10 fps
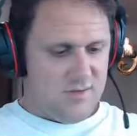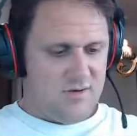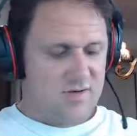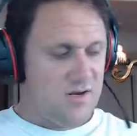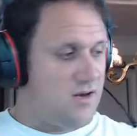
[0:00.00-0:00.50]

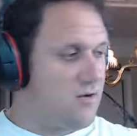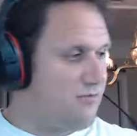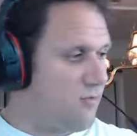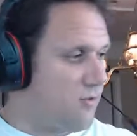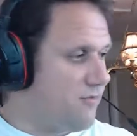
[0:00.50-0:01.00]
There's a
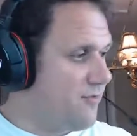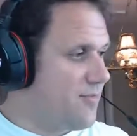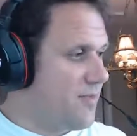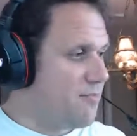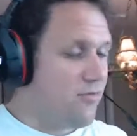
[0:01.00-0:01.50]
note for you
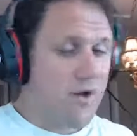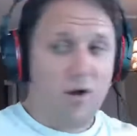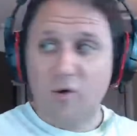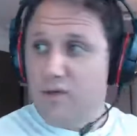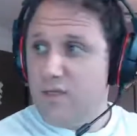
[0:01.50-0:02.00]
from the
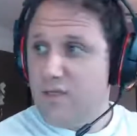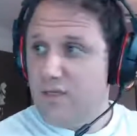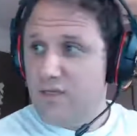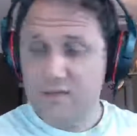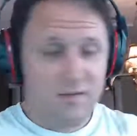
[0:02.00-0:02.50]
pro.
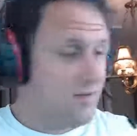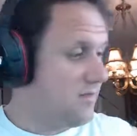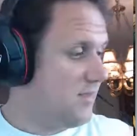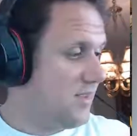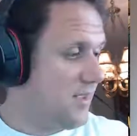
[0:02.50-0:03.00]

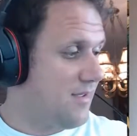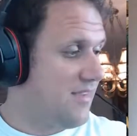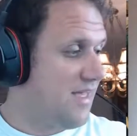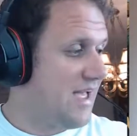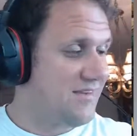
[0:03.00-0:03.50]
How
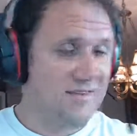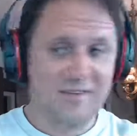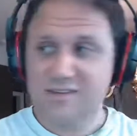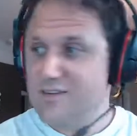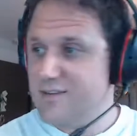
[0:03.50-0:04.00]
about that?
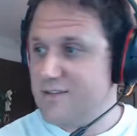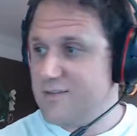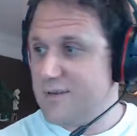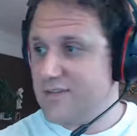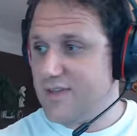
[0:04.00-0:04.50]
You didn't
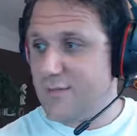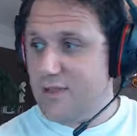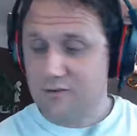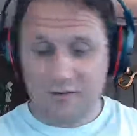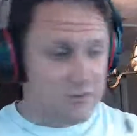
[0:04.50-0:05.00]
expect to come
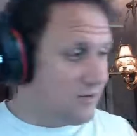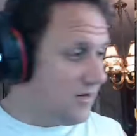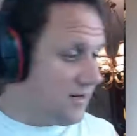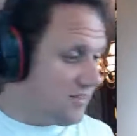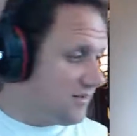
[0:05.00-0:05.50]
here and
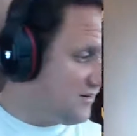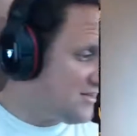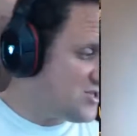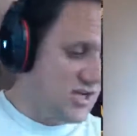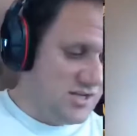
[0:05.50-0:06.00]
learn anything,
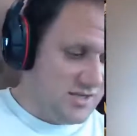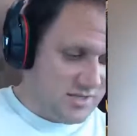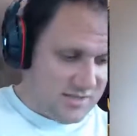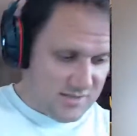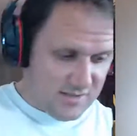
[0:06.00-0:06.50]
did you?
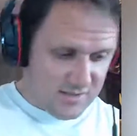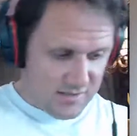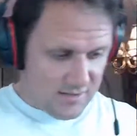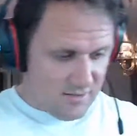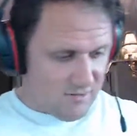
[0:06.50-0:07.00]

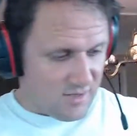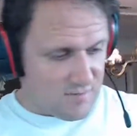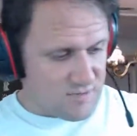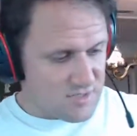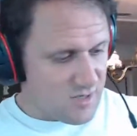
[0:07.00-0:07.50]
You're
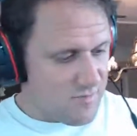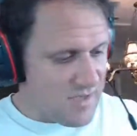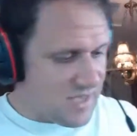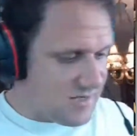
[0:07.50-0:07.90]
like, I'm just going to be